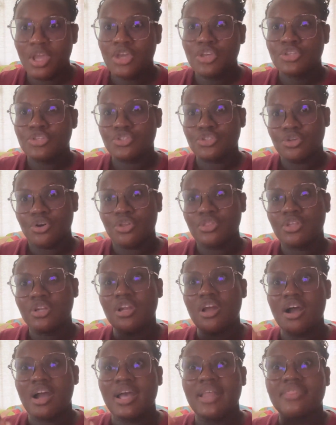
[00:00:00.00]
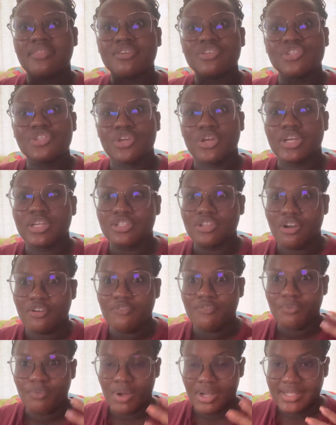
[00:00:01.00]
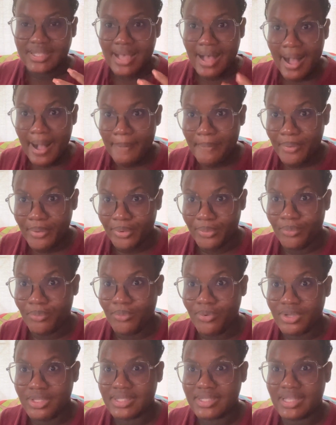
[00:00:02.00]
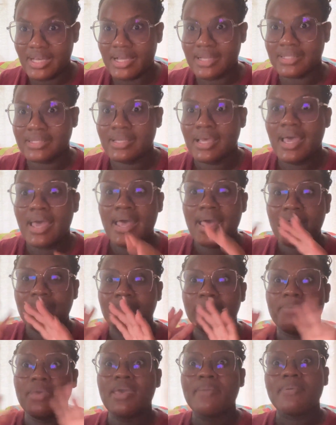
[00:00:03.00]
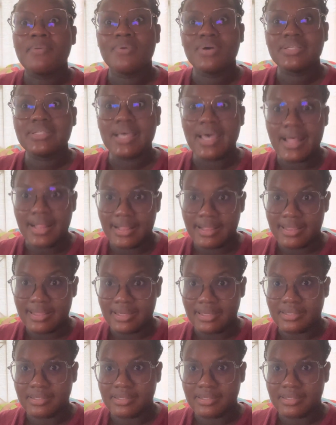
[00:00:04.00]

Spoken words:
So the long and the short of what happened was that the baby was healthy.